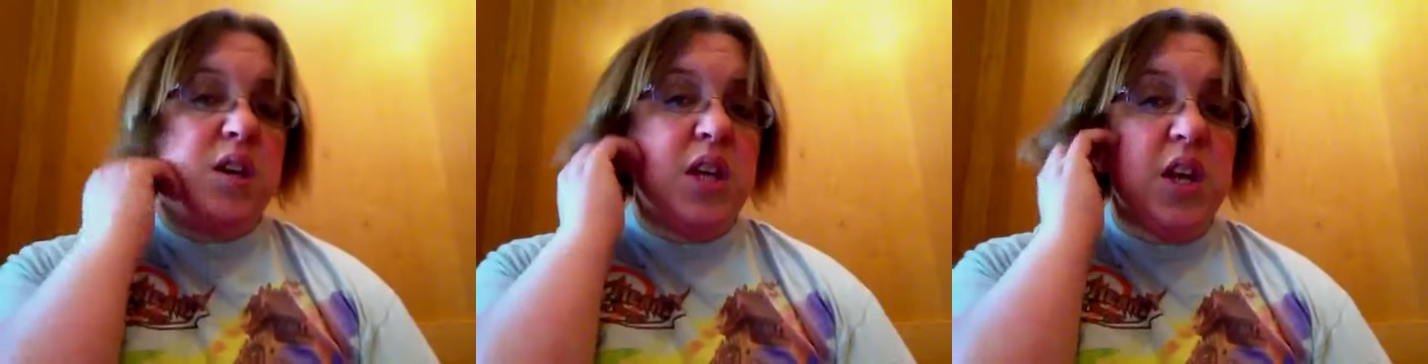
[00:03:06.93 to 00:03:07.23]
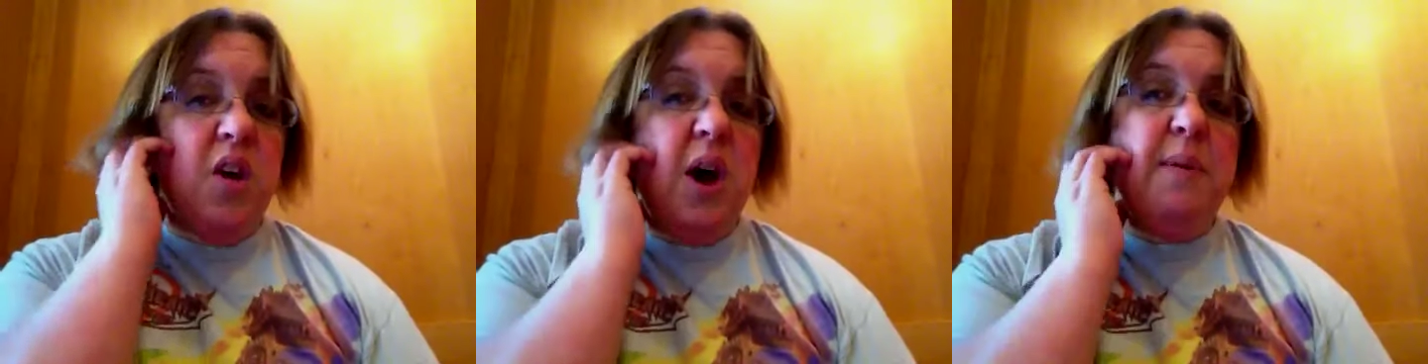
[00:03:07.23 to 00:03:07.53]
You
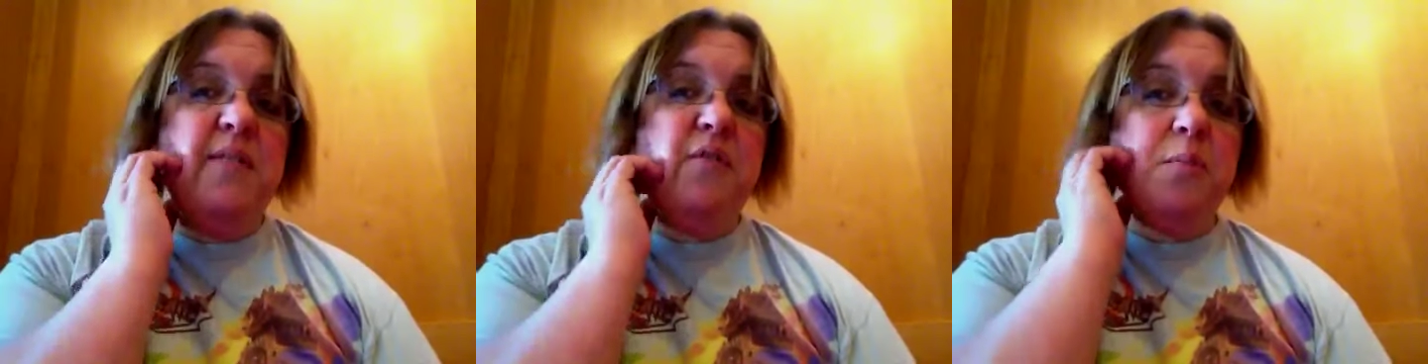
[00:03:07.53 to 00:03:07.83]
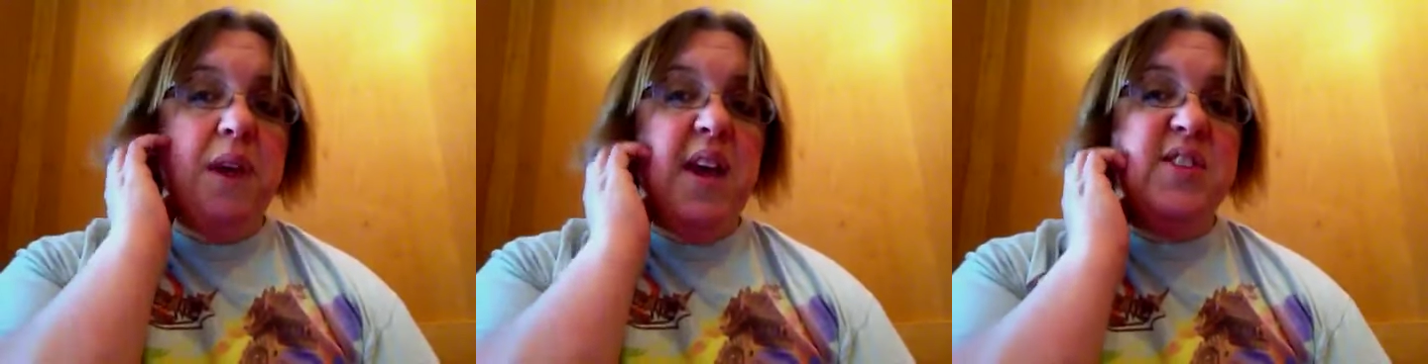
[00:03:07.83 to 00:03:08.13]
know, I mean, for
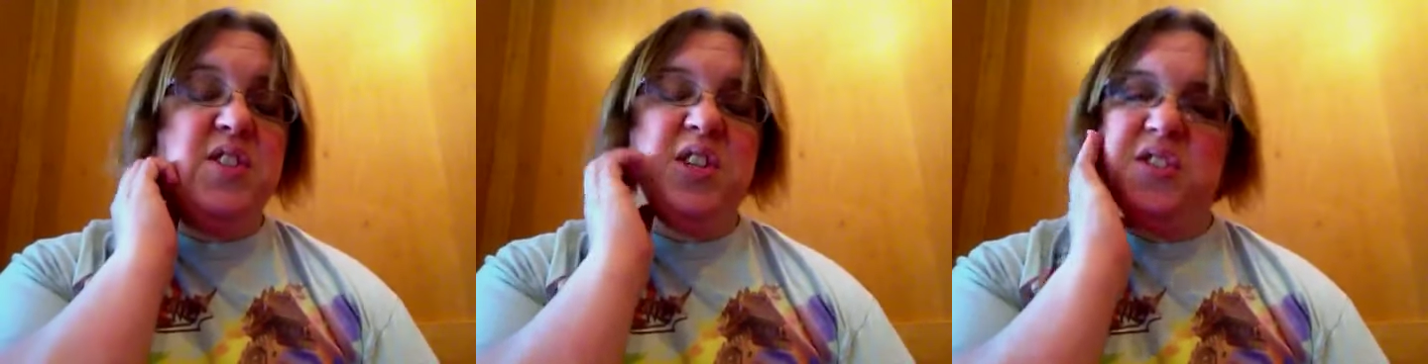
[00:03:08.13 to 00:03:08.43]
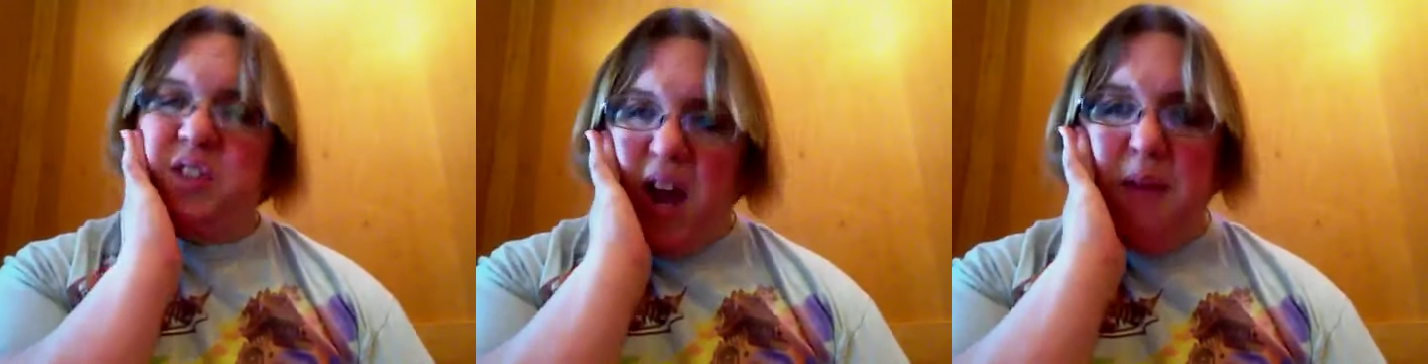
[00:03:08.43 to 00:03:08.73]
me, it's
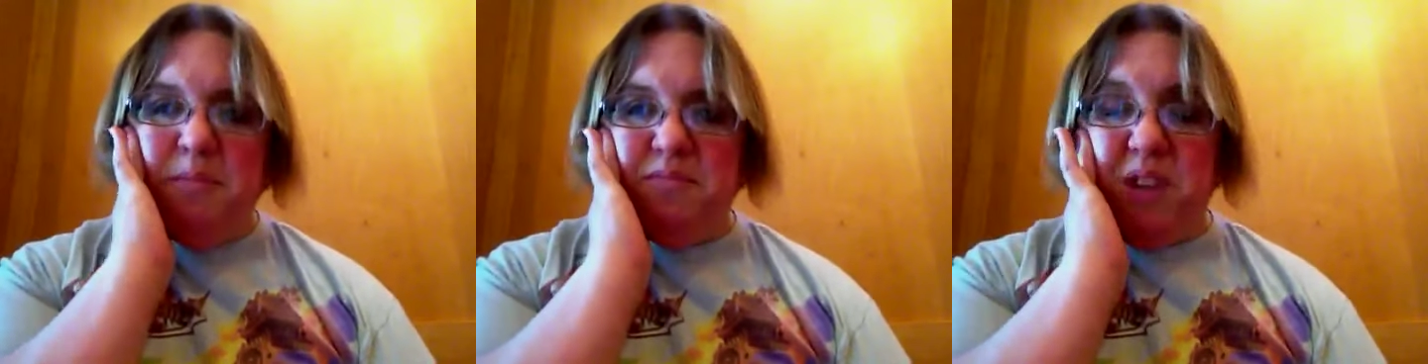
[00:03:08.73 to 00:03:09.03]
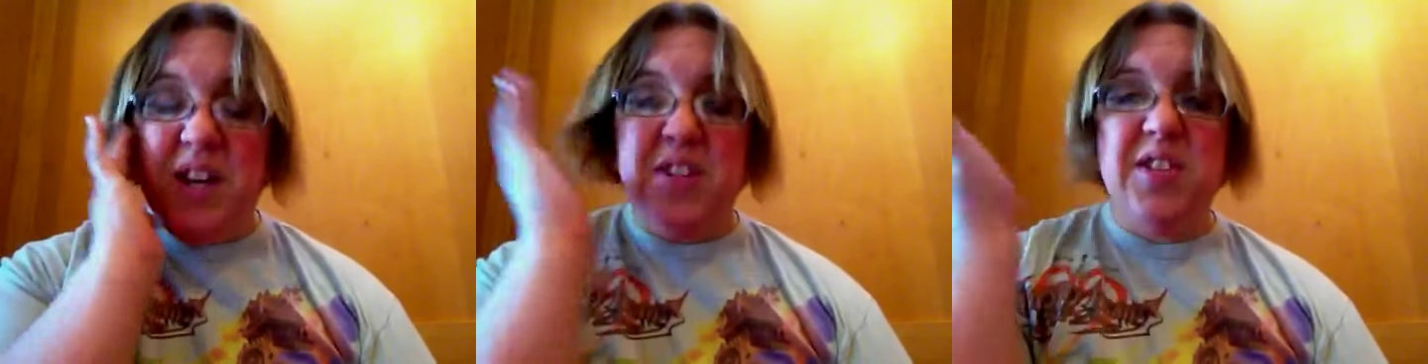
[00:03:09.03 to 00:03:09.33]
just,
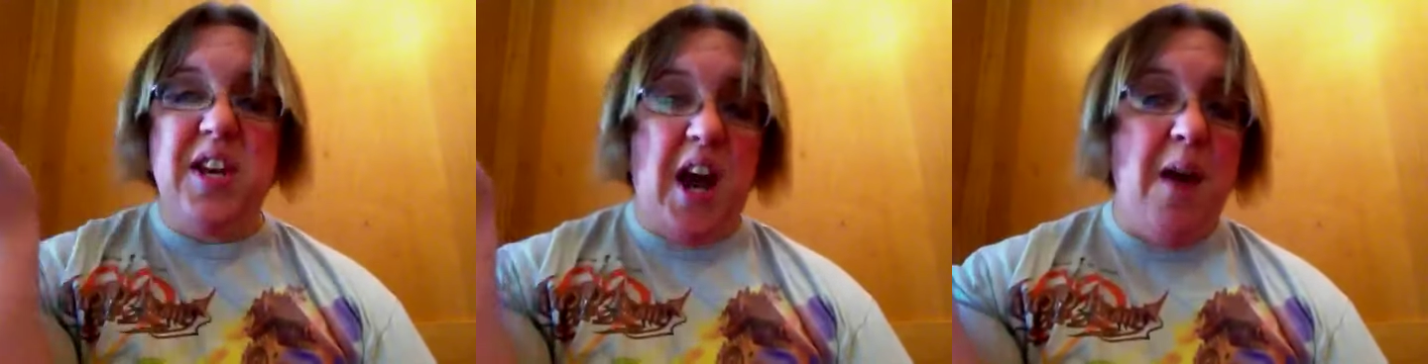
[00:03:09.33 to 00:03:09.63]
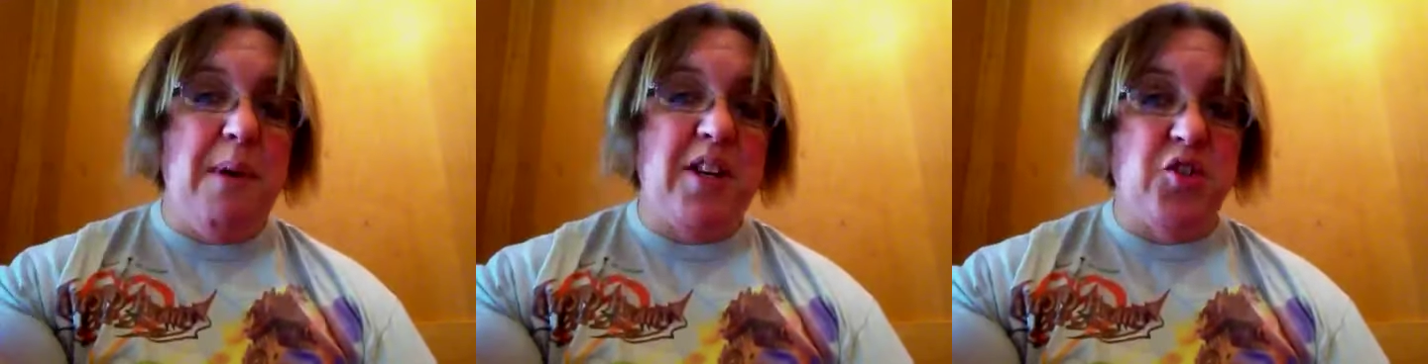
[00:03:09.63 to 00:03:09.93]

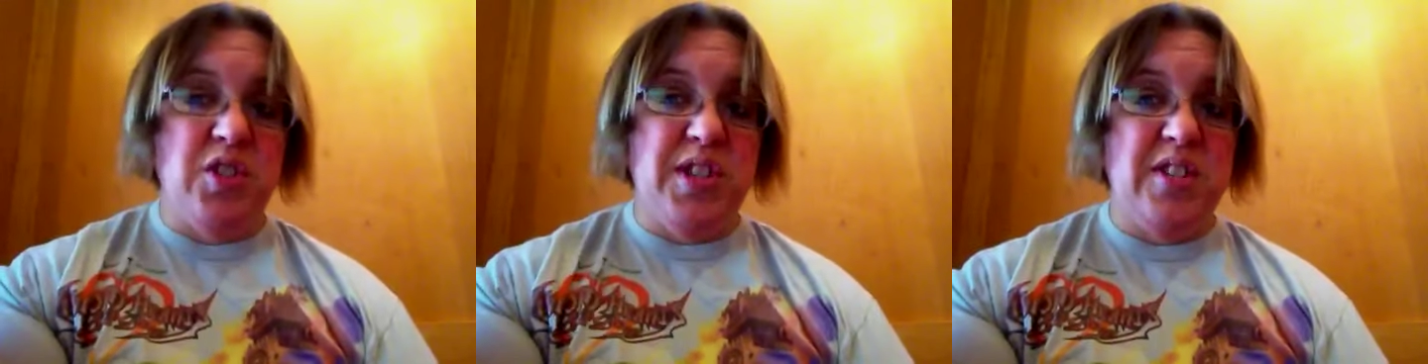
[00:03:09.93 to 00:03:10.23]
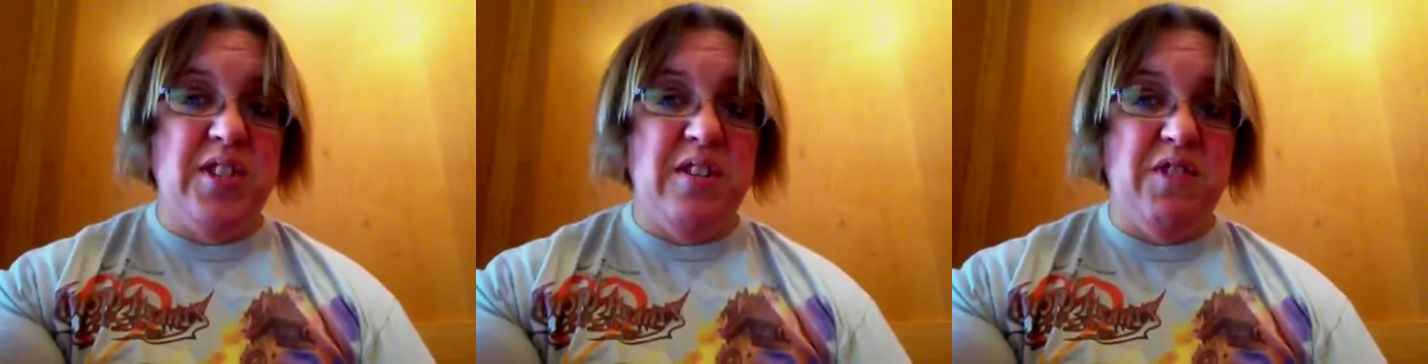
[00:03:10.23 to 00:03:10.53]
I'm extra
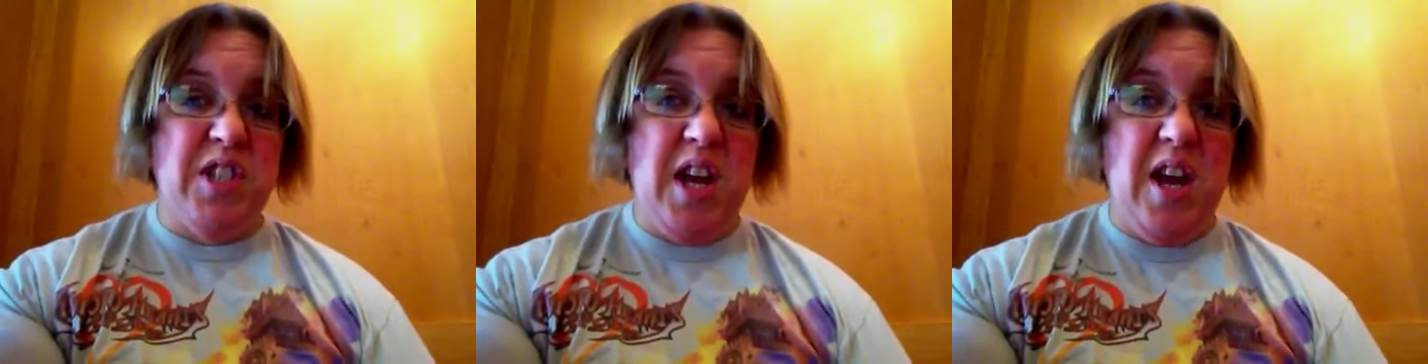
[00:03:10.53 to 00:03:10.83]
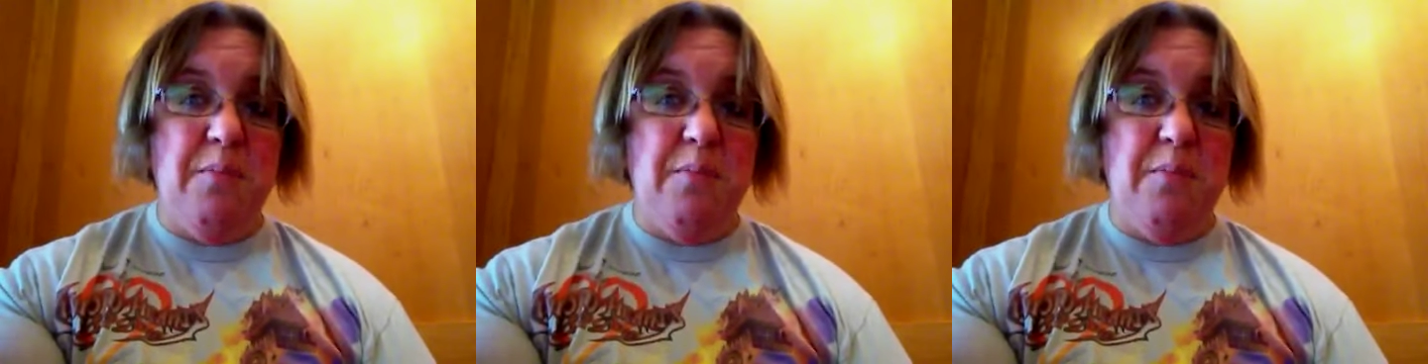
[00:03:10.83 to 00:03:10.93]
sensitive today